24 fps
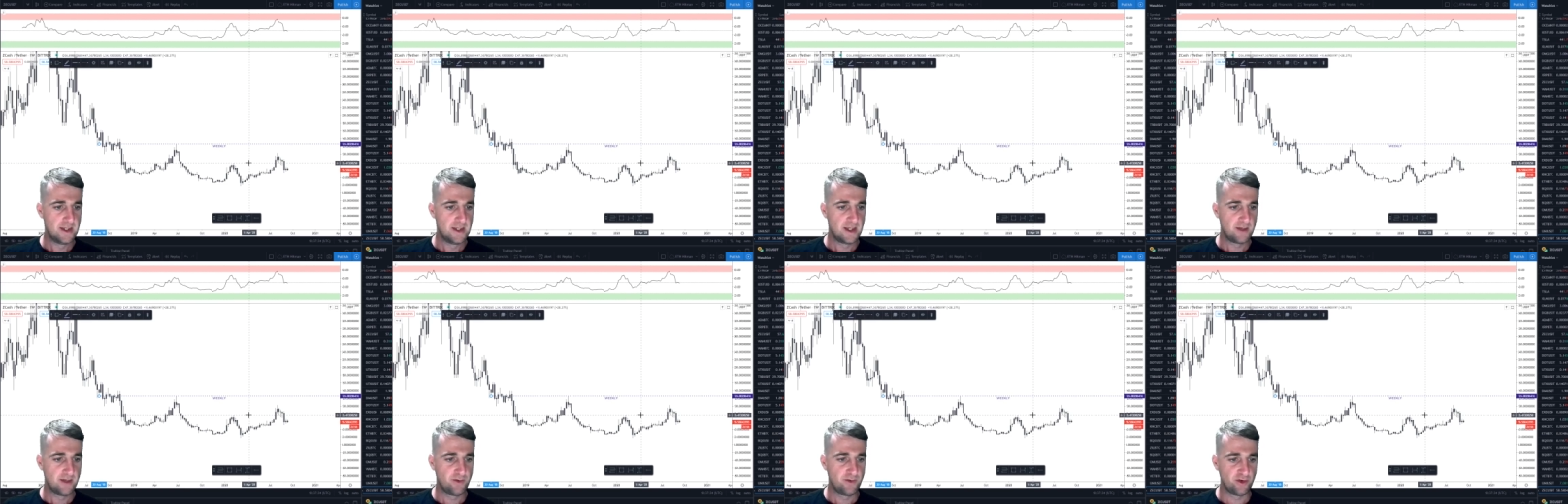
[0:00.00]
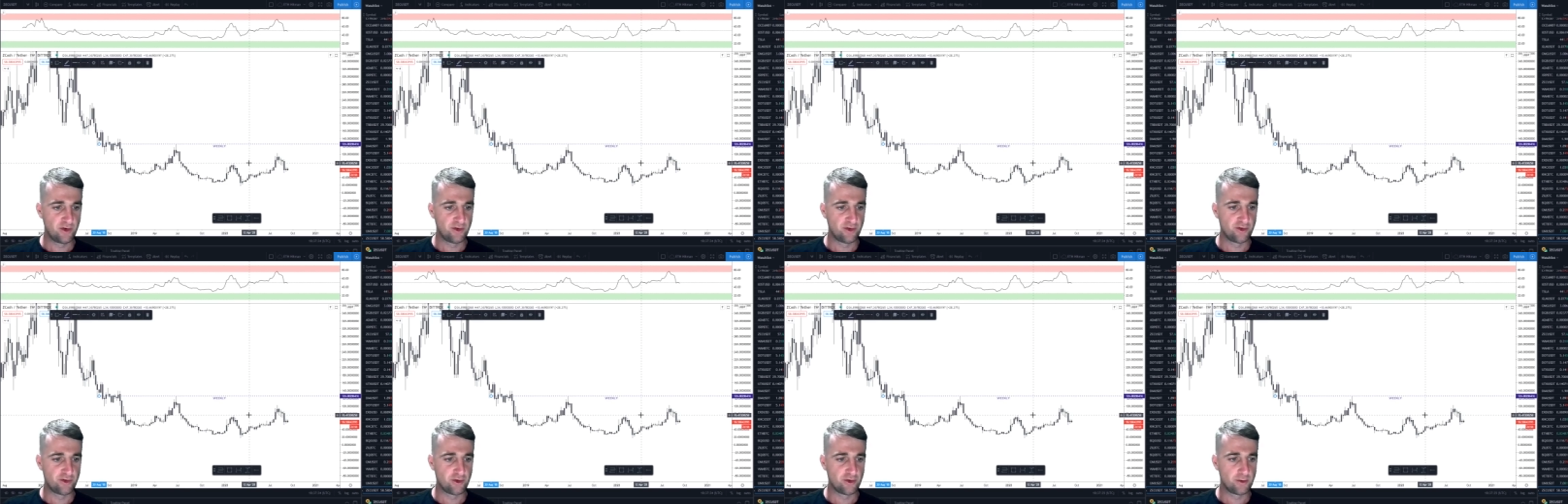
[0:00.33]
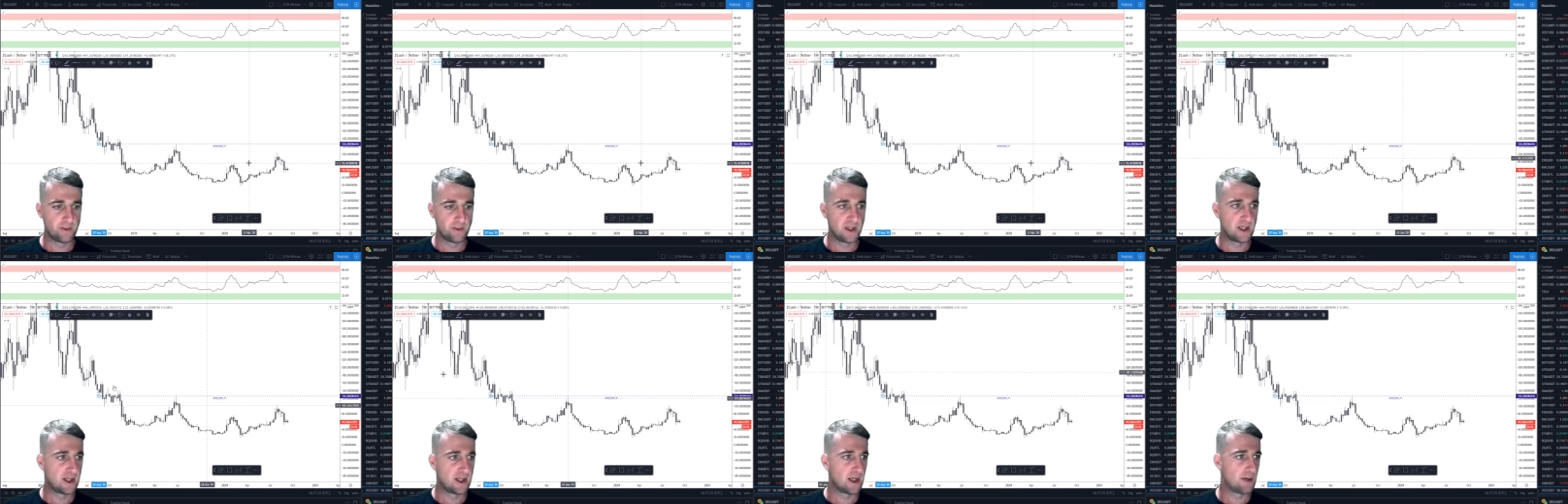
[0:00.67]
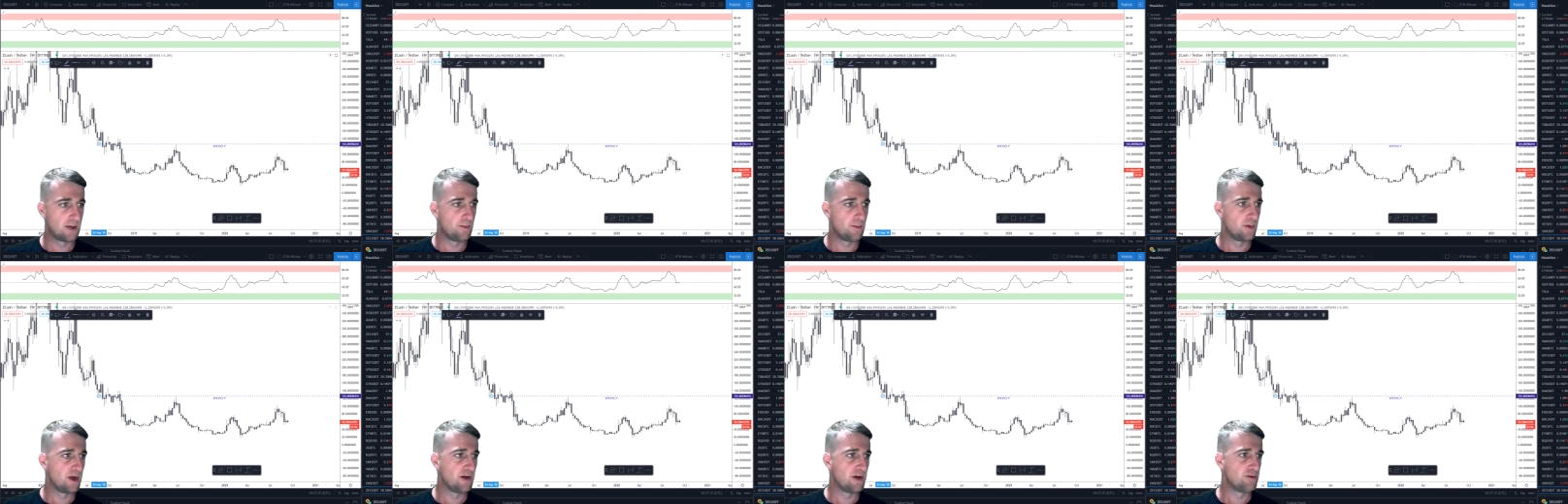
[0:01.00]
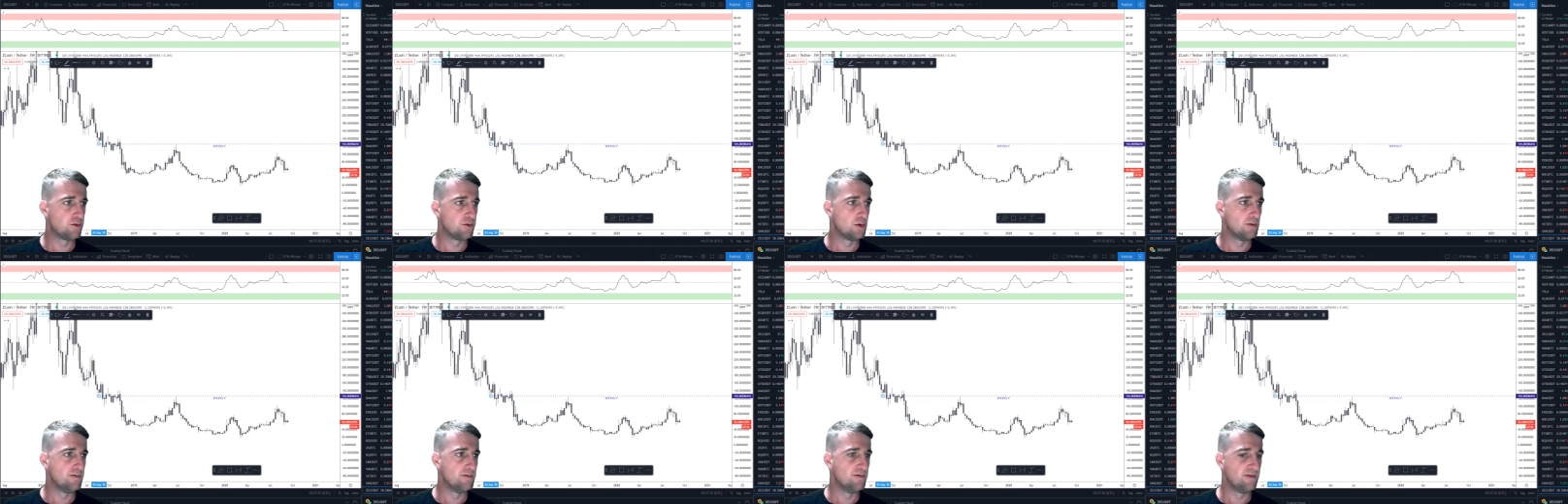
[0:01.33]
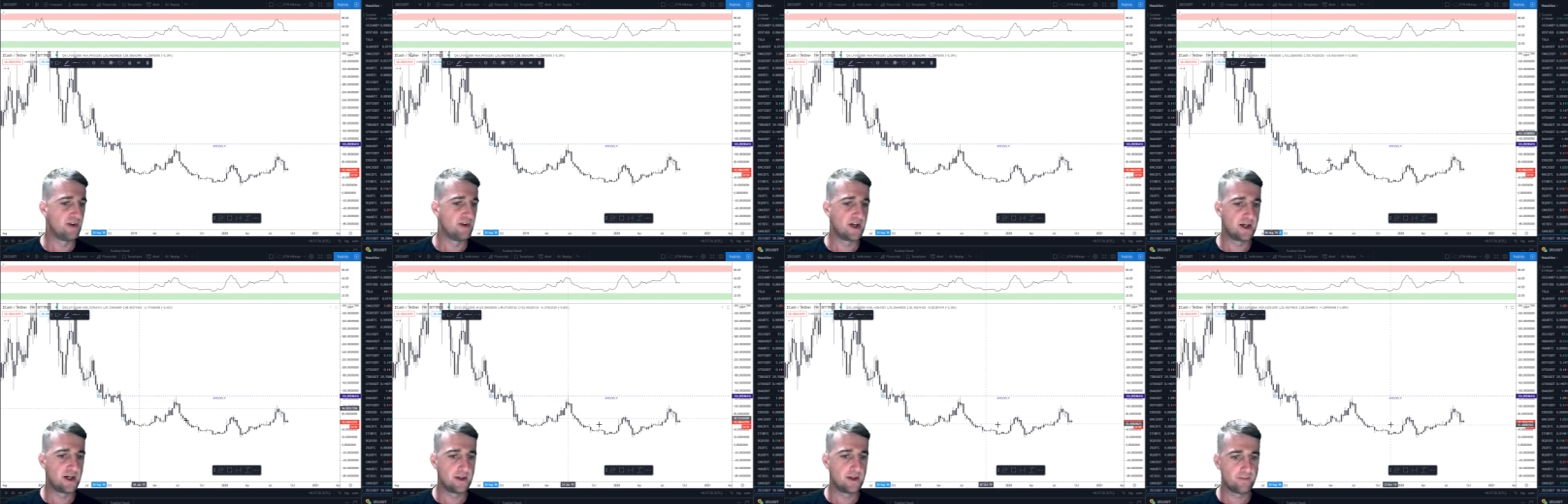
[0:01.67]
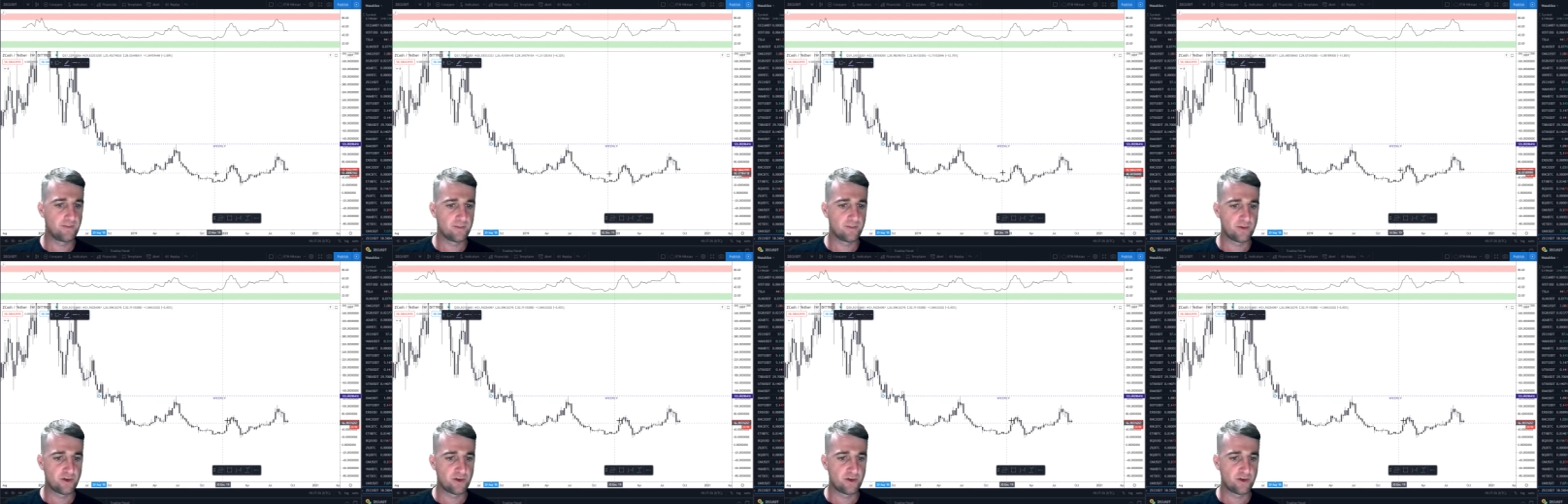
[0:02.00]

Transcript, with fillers: If we just zoom in again, we have one there.